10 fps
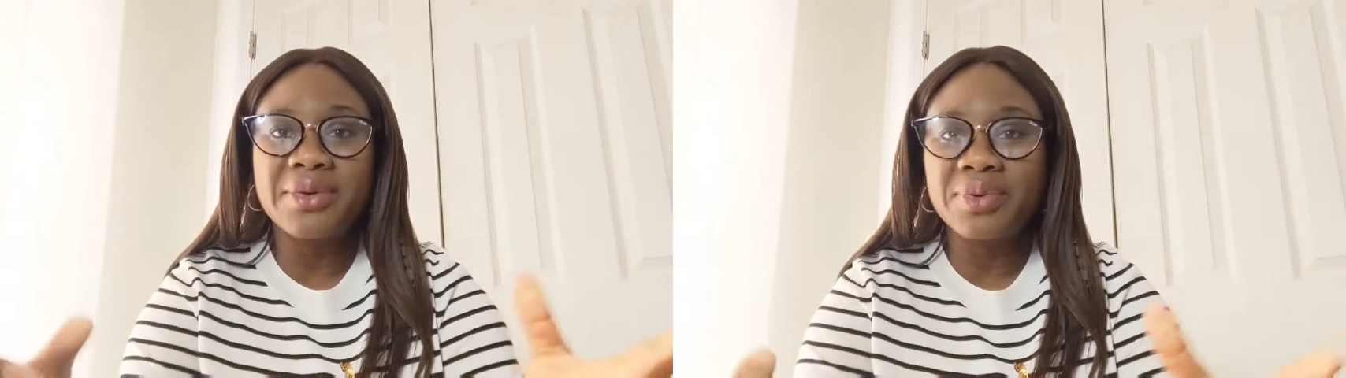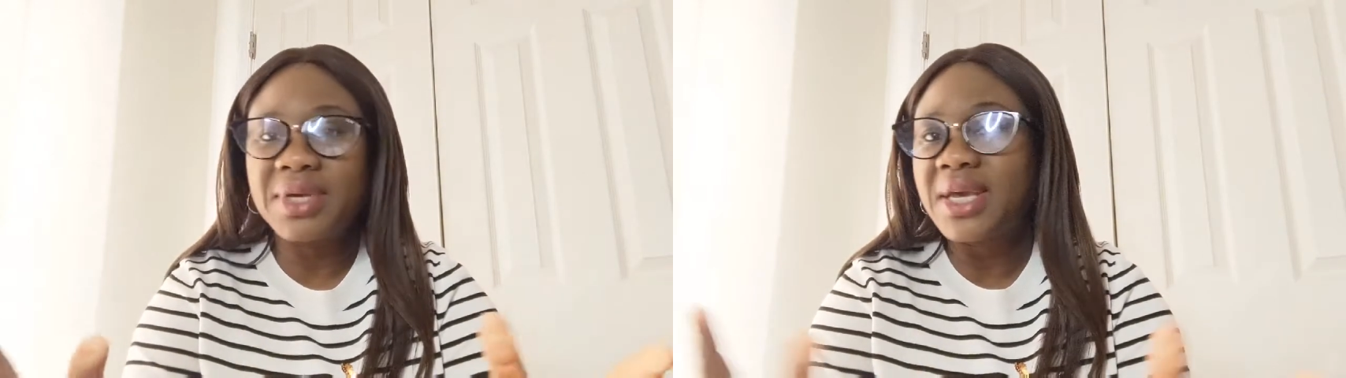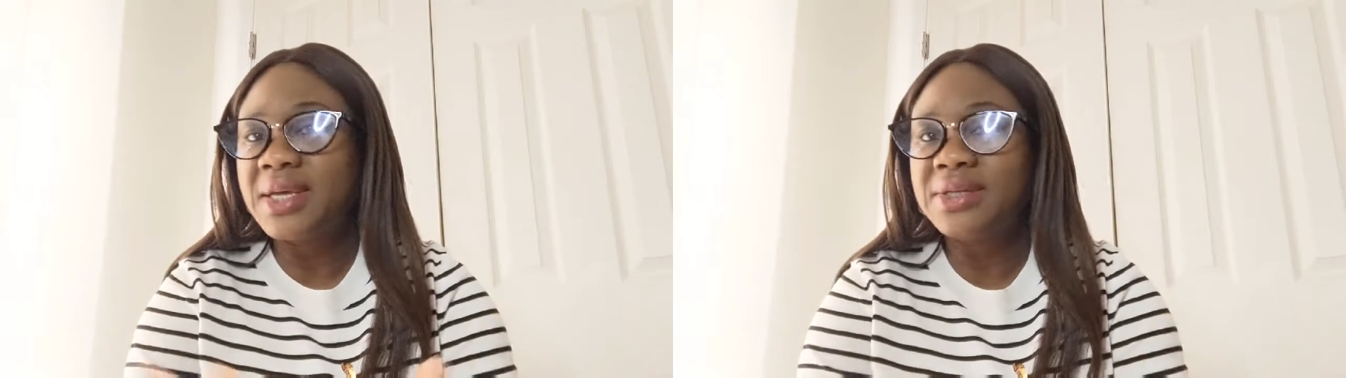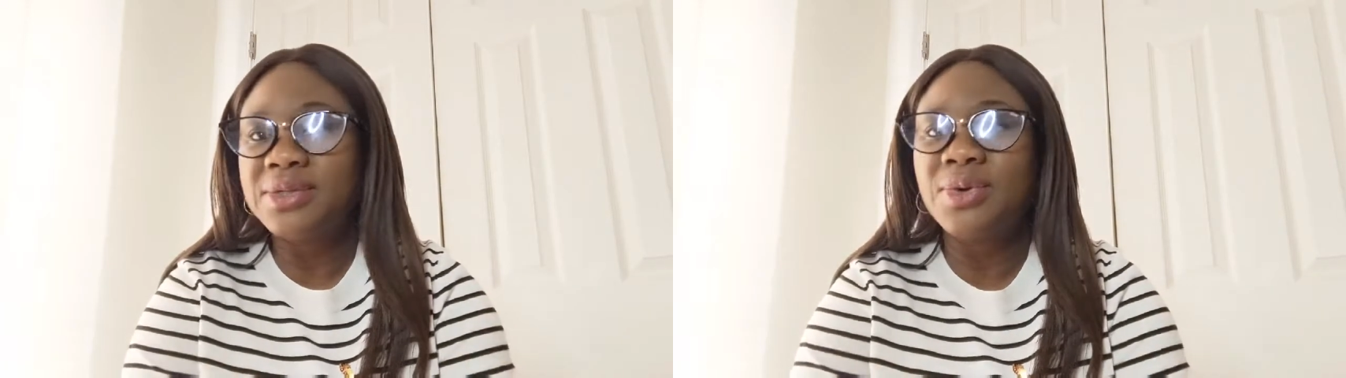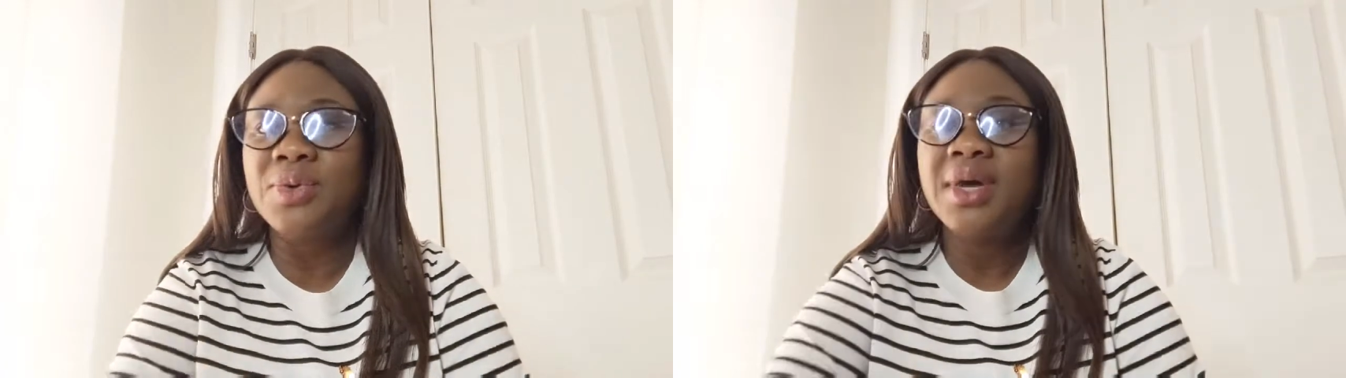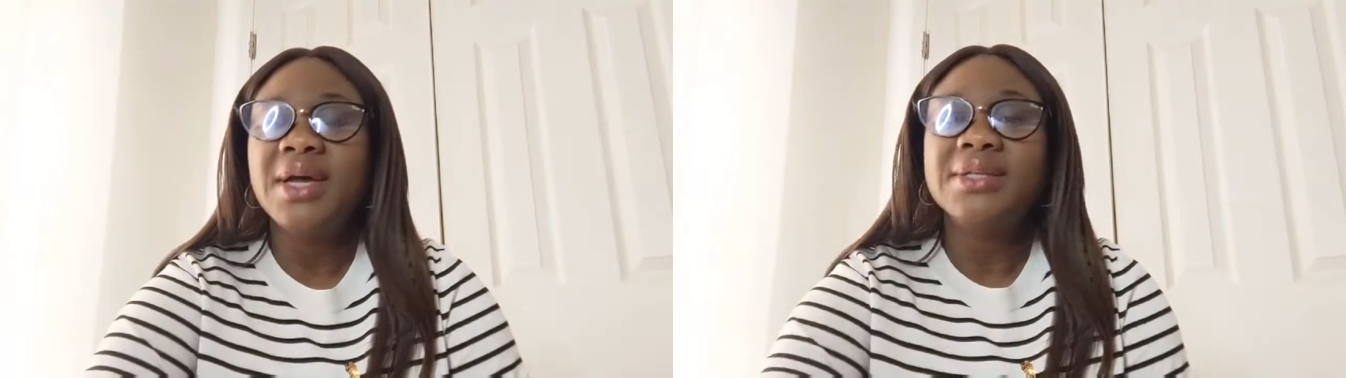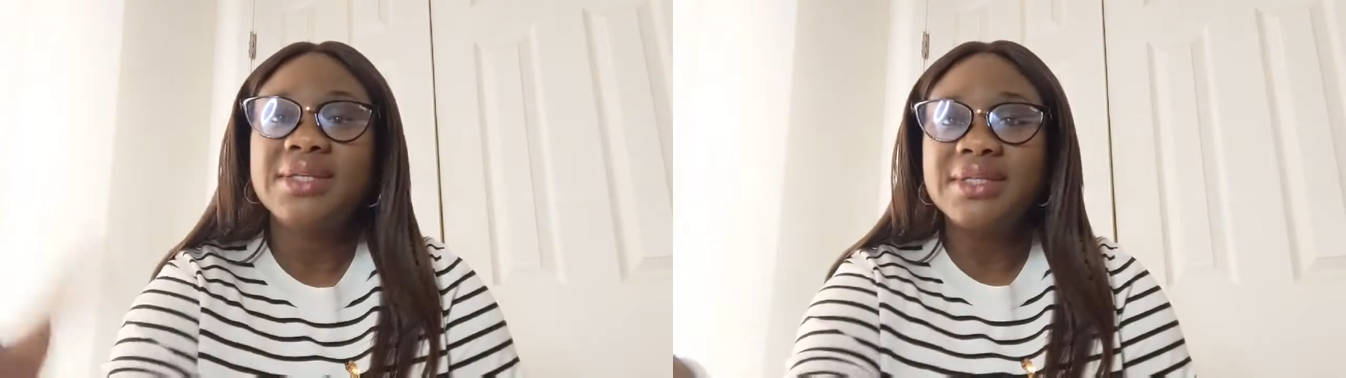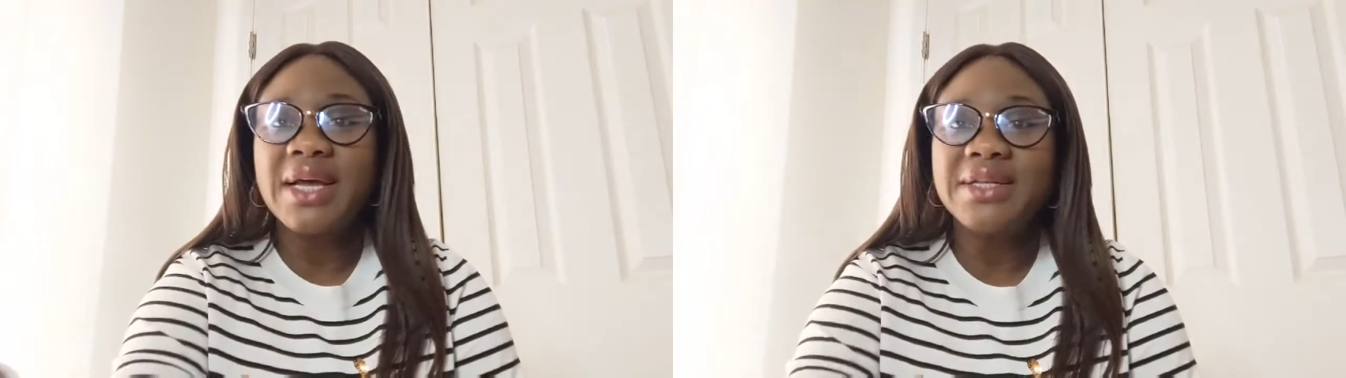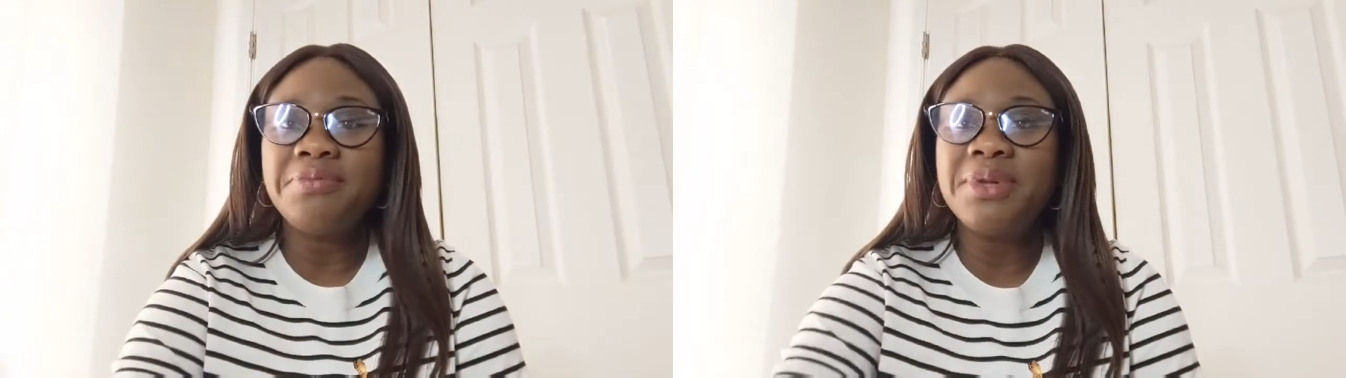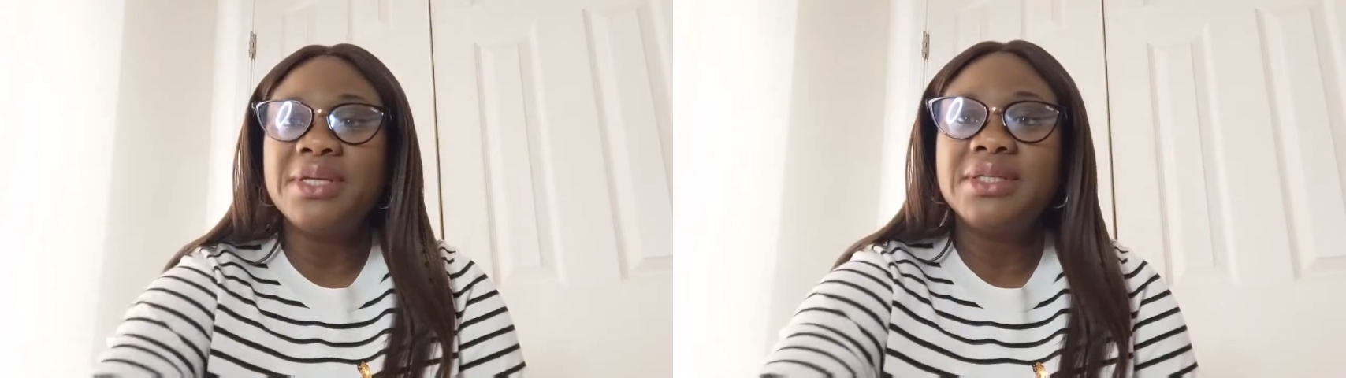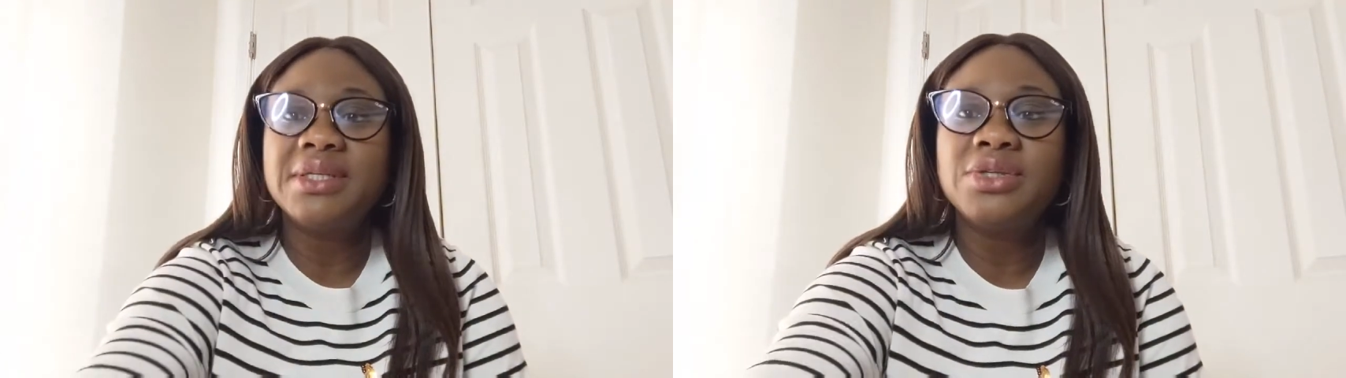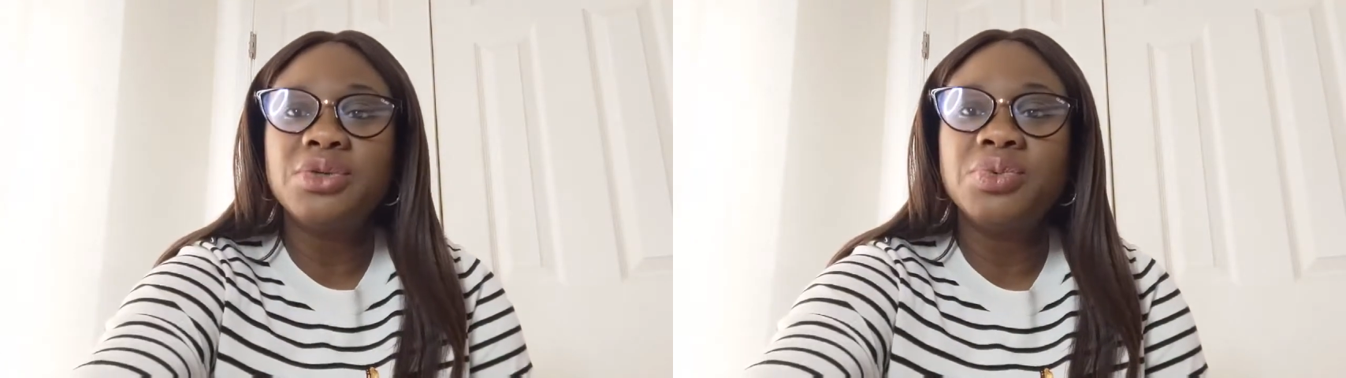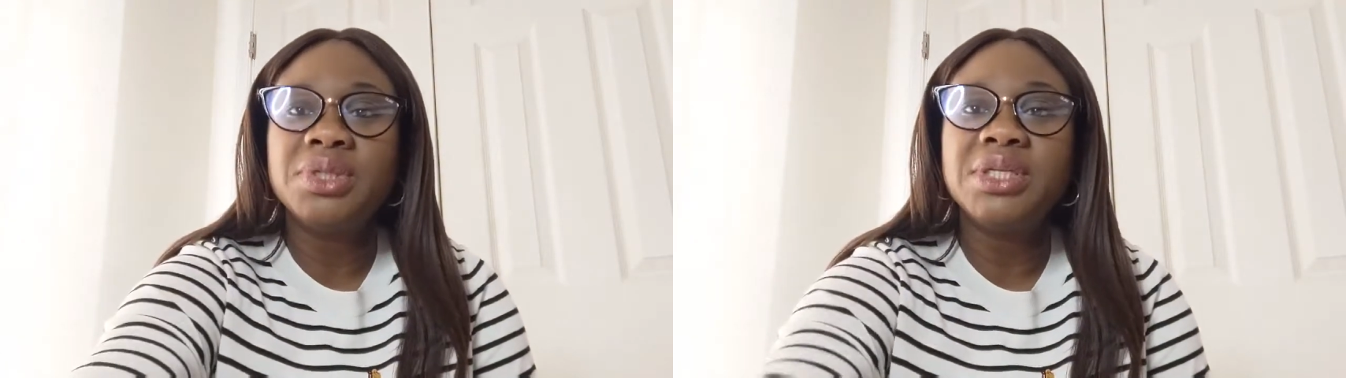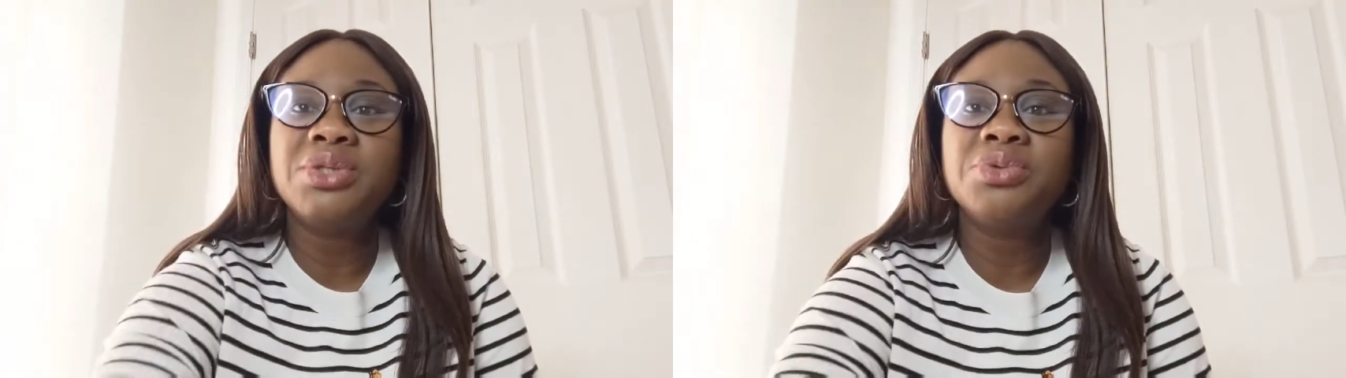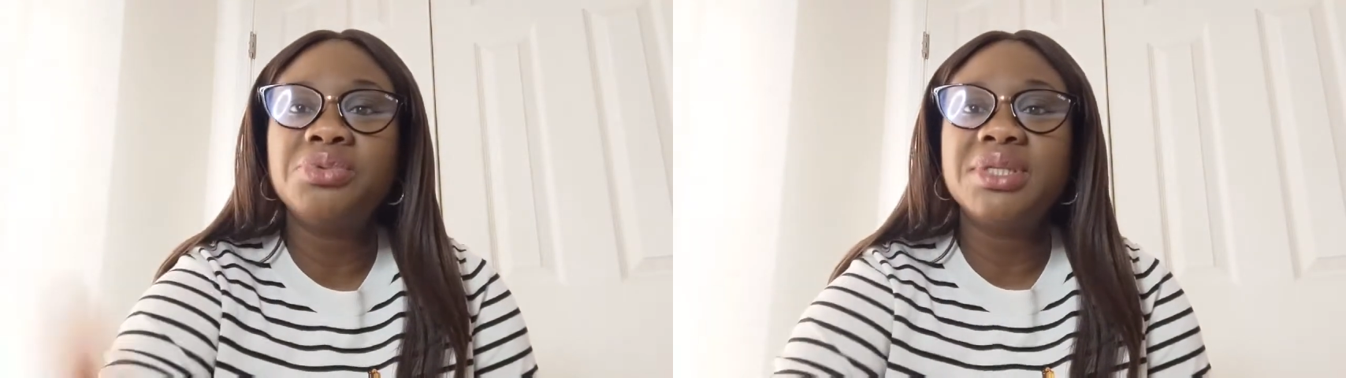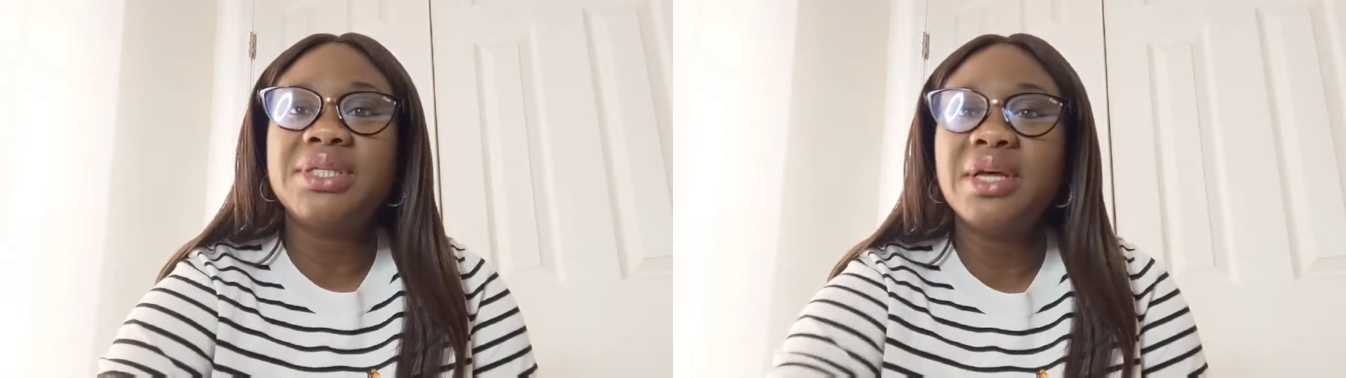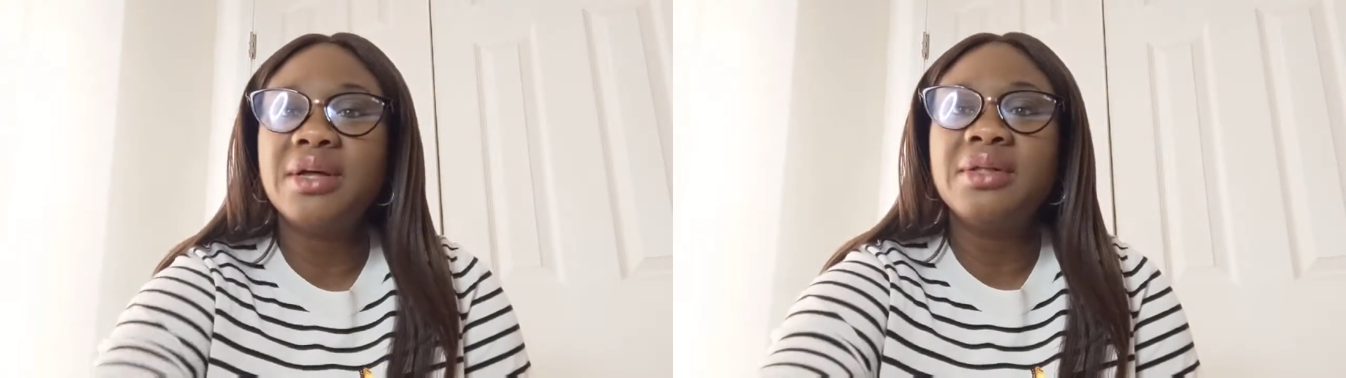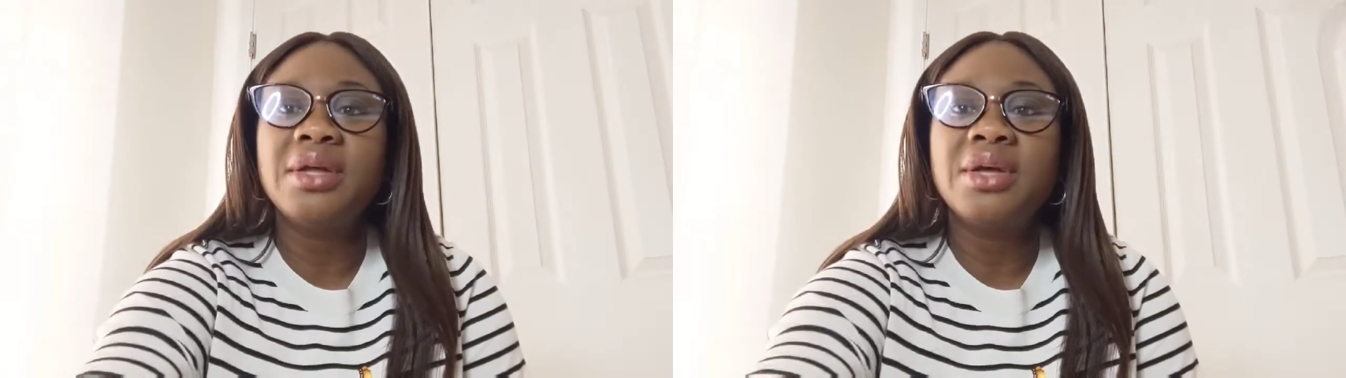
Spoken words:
Okay, so these are the places you will need to resell.